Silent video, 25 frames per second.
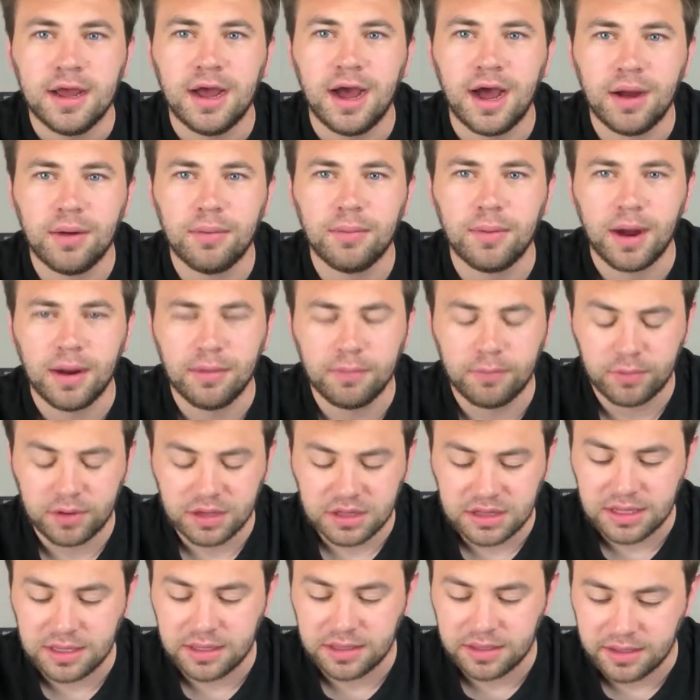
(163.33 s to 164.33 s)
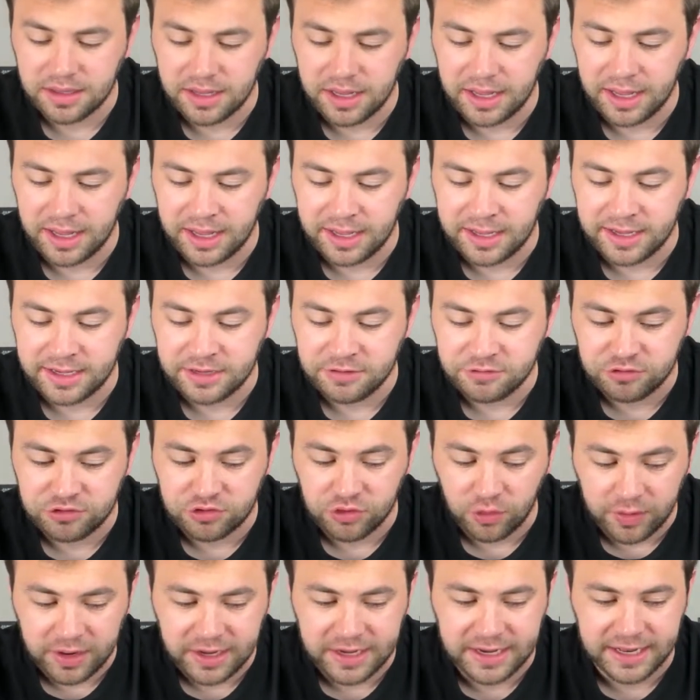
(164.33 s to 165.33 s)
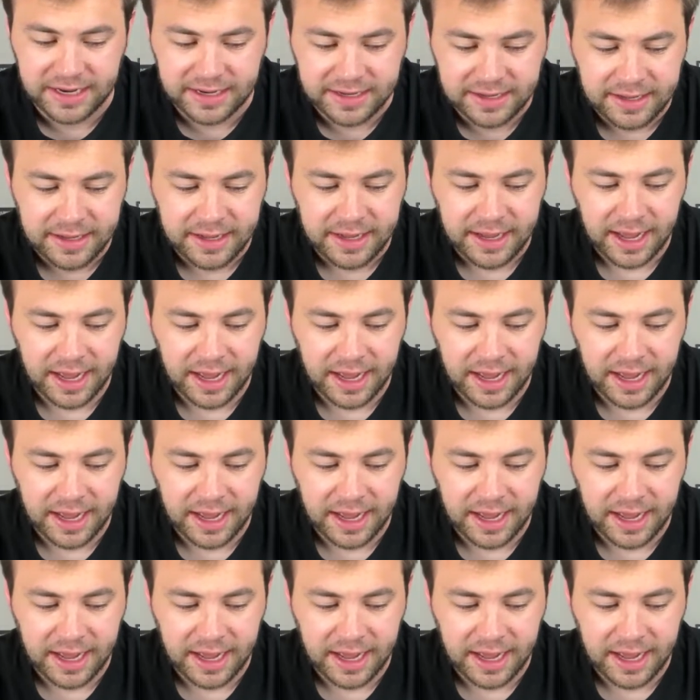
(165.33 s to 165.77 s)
I really enjoyed it.